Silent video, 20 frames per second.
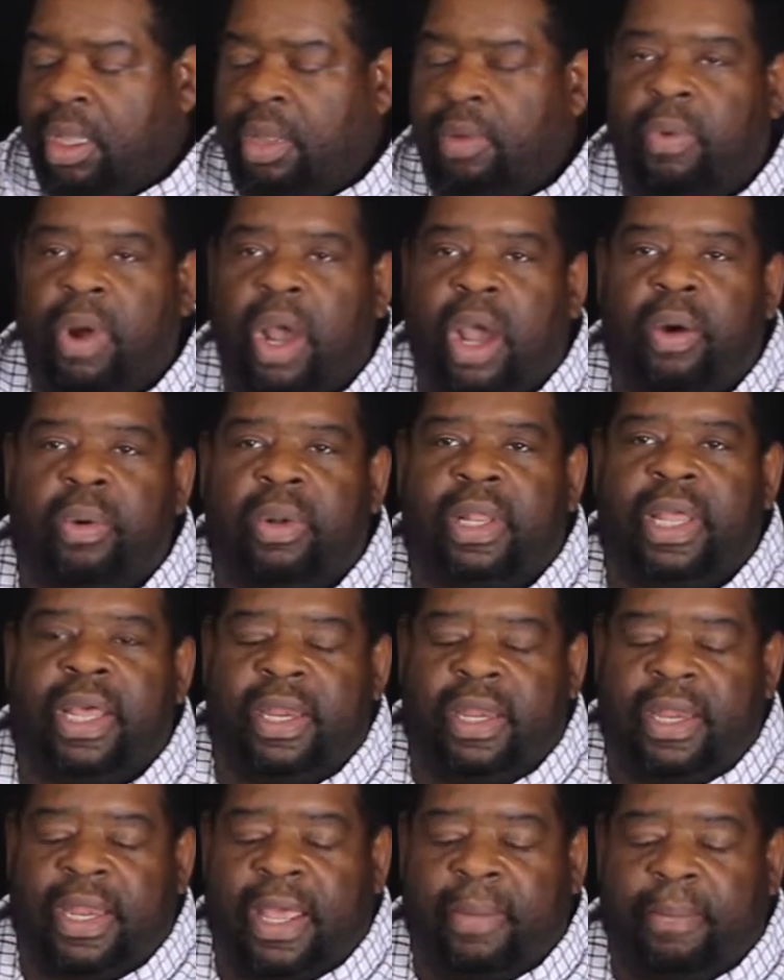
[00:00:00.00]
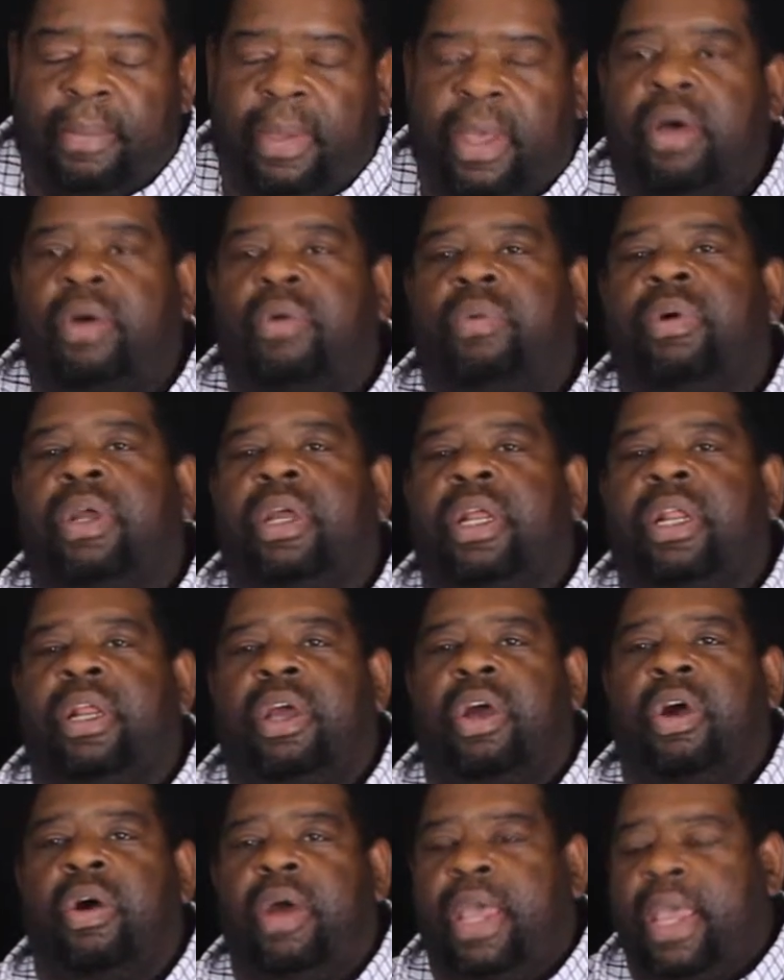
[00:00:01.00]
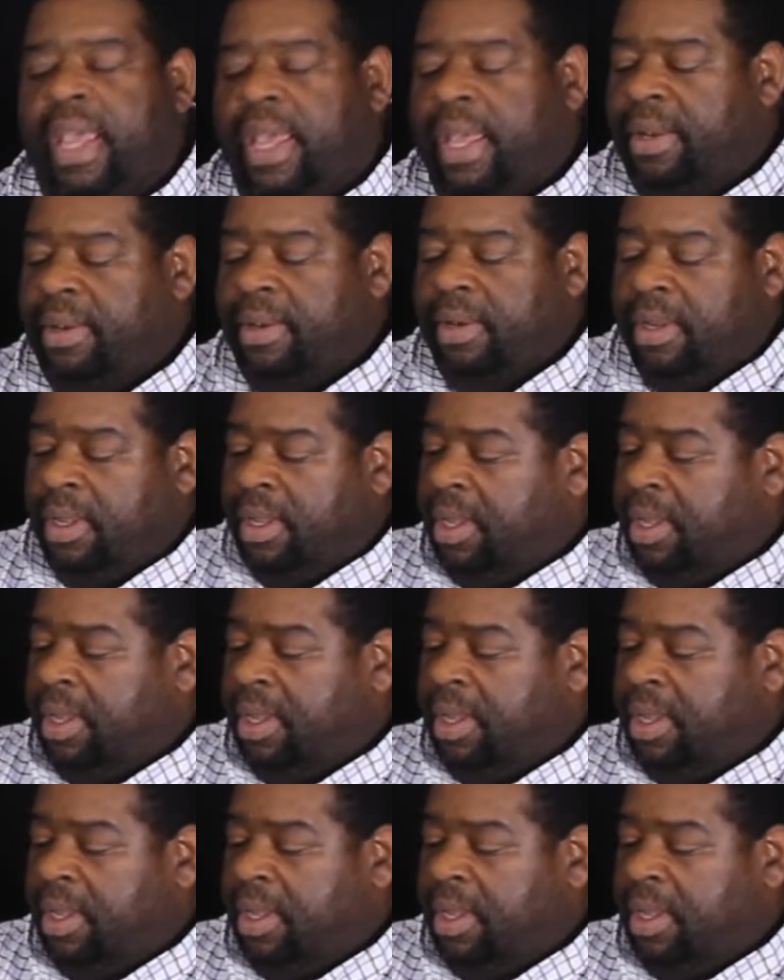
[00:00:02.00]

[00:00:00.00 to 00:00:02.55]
While we're letting that melt, we're gonna go ahead